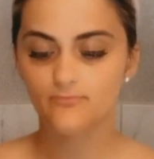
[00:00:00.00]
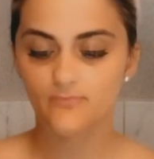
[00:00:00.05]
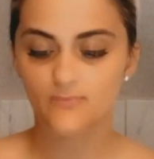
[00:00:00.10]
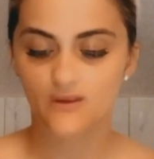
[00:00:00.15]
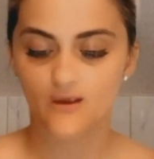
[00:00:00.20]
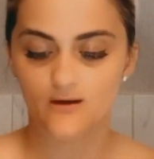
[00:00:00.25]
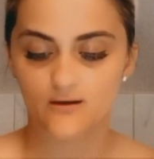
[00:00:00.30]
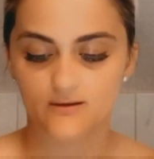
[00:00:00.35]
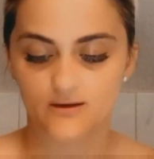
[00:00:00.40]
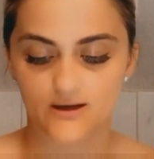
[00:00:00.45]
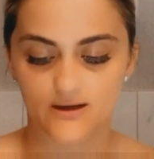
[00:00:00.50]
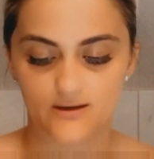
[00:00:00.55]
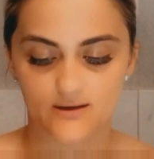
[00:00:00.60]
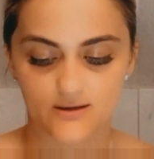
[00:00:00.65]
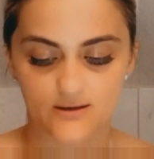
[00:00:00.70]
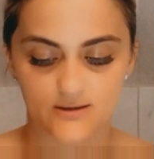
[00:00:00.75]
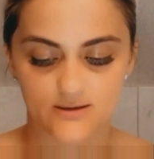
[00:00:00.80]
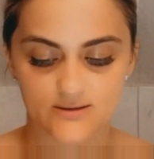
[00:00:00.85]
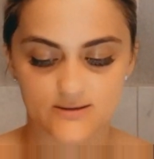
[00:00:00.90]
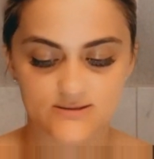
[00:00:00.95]
Alright,
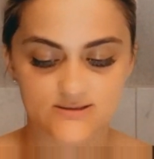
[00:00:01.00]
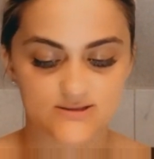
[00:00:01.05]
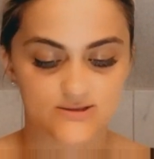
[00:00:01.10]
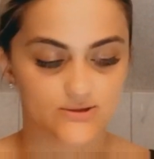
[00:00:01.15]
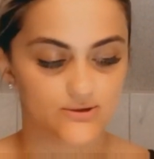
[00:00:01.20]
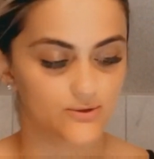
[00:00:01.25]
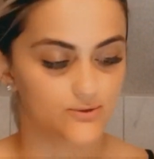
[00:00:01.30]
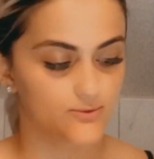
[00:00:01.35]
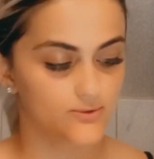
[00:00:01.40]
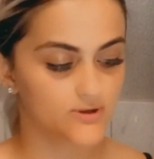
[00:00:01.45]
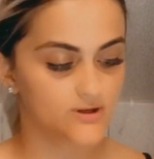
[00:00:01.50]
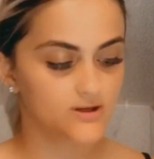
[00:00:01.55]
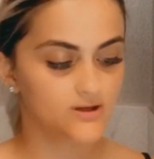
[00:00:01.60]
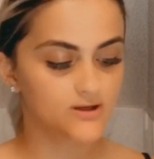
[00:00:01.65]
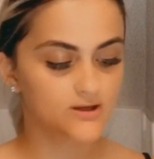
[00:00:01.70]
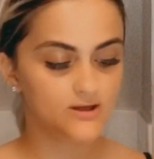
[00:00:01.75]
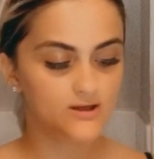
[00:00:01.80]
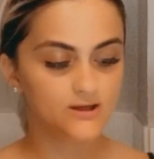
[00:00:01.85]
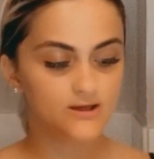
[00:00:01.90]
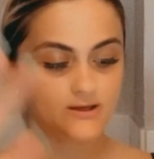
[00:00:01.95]
so
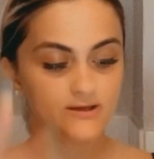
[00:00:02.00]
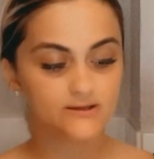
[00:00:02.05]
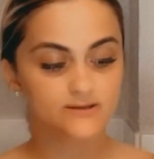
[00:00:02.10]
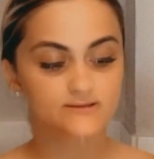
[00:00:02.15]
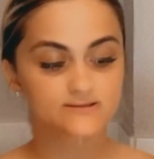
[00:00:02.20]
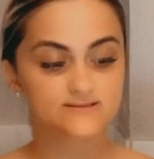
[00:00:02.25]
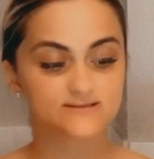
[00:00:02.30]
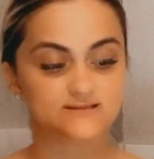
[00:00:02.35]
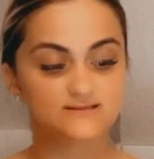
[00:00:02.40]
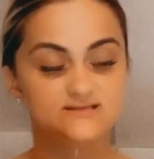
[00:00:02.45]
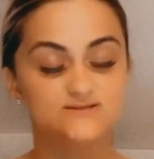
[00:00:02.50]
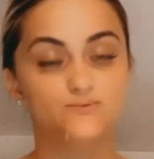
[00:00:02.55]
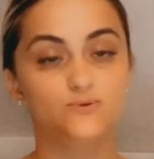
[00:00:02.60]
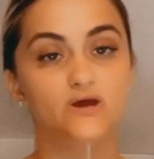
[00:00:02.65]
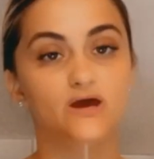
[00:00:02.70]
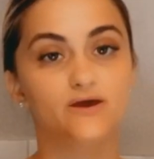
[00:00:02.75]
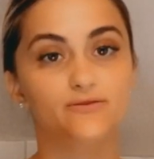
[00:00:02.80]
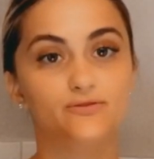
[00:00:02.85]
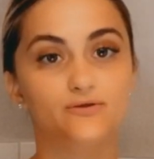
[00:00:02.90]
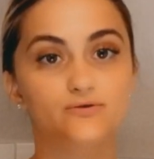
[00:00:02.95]
since we
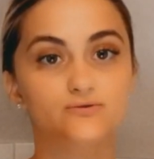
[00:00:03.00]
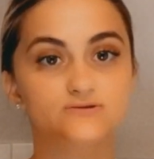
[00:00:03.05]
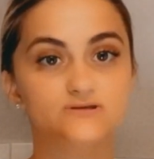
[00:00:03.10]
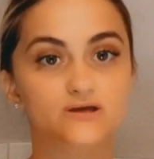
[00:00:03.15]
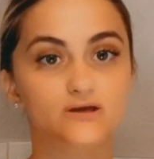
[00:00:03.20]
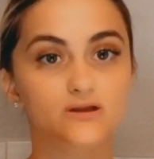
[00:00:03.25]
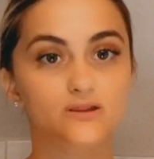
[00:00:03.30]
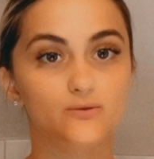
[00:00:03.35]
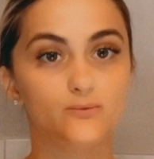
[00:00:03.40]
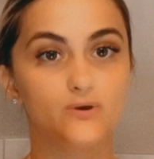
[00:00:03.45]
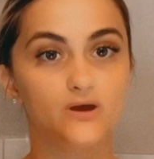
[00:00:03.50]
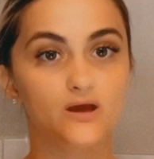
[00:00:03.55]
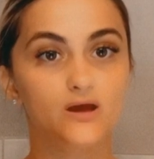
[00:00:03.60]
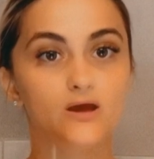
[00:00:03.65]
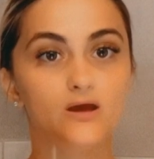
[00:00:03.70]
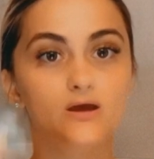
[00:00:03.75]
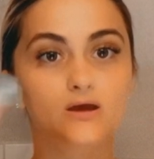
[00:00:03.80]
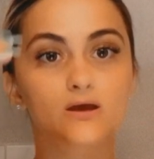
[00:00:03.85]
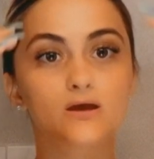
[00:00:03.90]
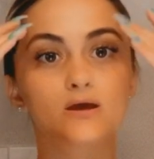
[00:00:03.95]
got those out of the way,
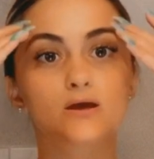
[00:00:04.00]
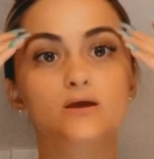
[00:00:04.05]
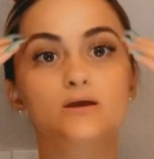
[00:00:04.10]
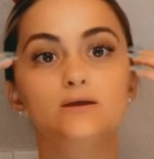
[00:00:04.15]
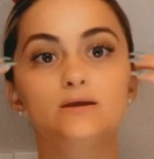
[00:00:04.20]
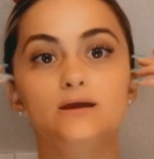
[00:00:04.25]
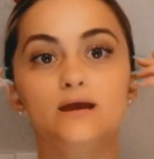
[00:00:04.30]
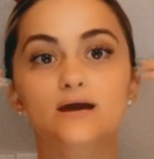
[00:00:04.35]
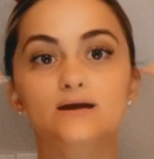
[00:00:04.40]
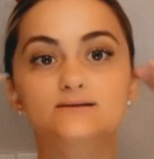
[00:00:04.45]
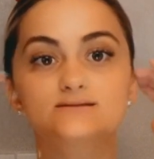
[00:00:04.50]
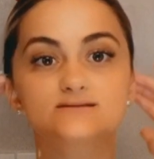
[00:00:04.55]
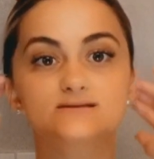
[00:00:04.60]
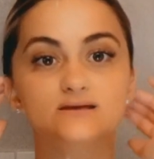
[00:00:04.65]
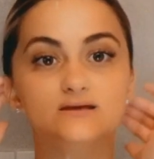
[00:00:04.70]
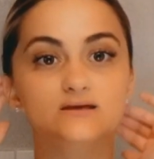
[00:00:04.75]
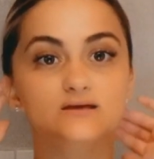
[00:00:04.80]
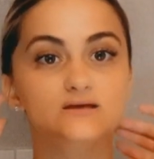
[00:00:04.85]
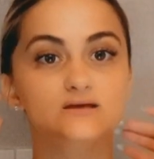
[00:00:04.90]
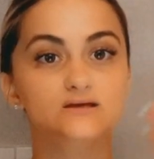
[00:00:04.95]
next
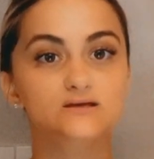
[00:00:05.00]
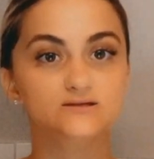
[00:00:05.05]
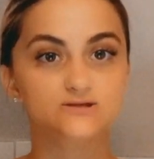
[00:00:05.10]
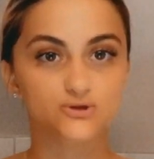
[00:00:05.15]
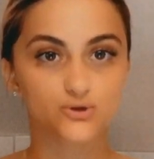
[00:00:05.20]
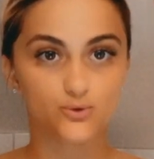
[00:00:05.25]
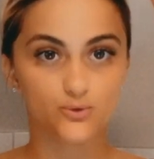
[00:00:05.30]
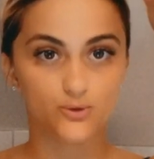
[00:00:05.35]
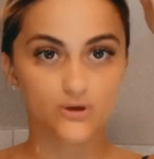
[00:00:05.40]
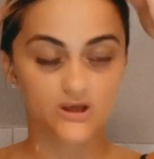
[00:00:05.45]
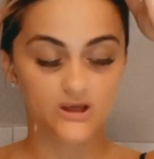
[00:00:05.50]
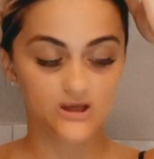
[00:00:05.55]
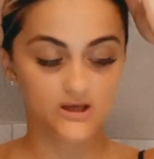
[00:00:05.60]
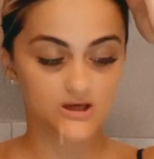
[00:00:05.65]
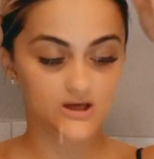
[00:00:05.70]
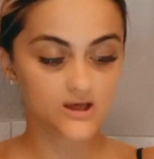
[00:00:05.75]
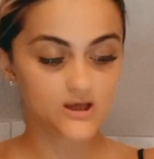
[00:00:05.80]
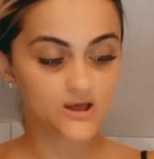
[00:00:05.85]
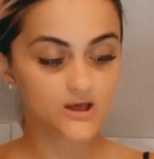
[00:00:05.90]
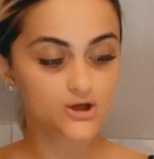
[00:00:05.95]
is going
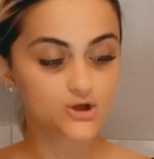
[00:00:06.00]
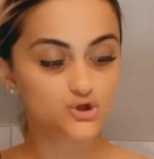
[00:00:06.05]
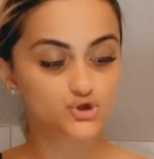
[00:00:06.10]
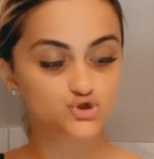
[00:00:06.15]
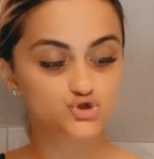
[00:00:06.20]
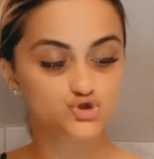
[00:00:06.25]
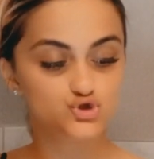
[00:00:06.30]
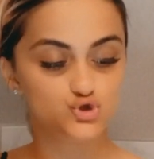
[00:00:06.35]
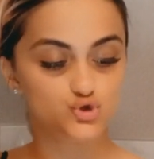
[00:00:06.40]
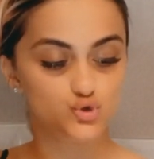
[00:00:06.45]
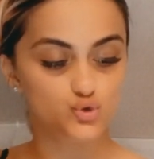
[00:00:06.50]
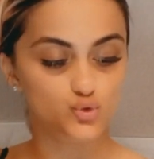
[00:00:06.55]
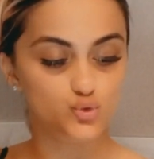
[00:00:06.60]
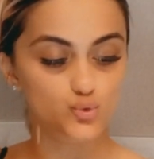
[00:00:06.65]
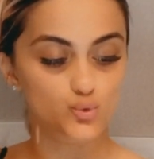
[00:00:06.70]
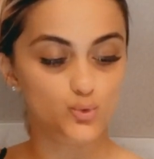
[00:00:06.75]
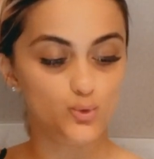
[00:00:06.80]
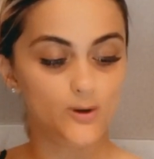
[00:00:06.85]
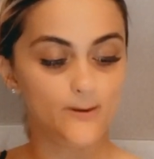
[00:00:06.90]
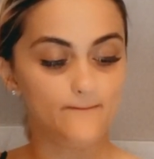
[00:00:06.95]
to
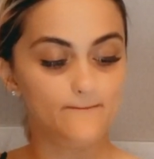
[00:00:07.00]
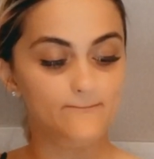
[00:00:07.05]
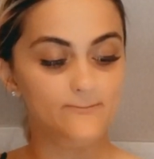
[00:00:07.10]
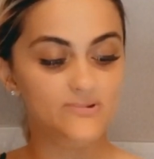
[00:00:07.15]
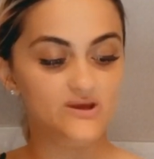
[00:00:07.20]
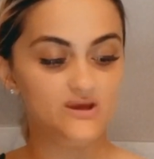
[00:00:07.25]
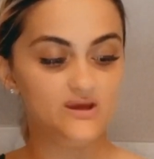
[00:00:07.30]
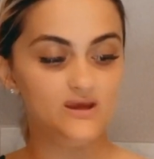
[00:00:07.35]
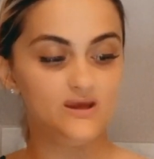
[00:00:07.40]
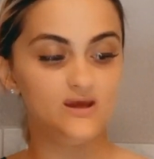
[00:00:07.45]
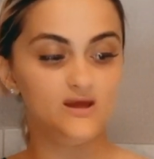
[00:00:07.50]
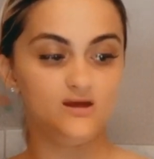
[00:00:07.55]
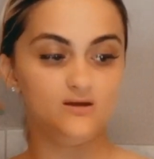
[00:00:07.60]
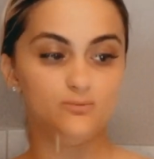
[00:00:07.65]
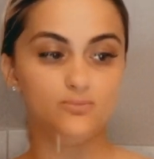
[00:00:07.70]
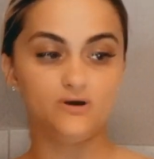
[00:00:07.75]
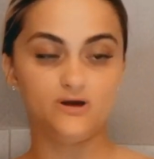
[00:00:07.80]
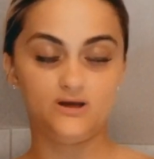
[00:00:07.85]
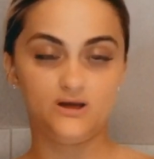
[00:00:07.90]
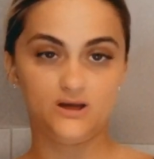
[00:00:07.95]
be a
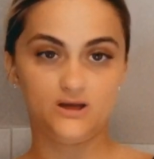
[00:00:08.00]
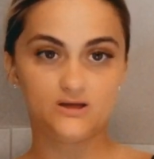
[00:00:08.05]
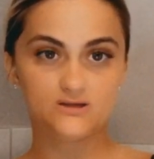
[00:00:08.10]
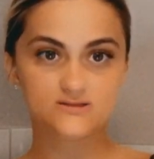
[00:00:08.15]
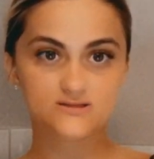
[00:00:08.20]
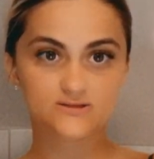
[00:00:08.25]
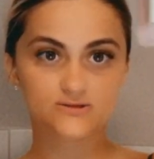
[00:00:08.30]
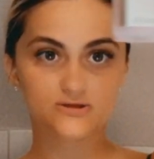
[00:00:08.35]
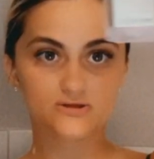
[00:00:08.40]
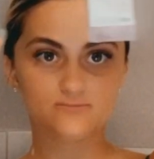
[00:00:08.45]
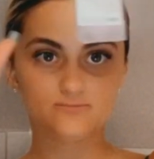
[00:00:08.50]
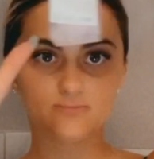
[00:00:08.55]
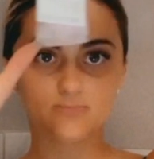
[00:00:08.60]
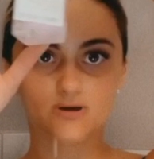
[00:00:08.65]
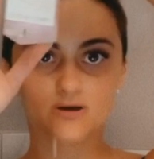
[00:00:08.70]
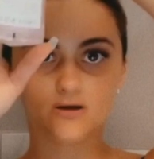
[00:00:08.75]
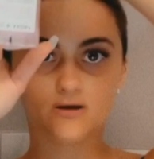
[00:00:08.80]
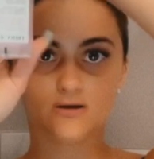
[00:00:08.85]
brightening serum.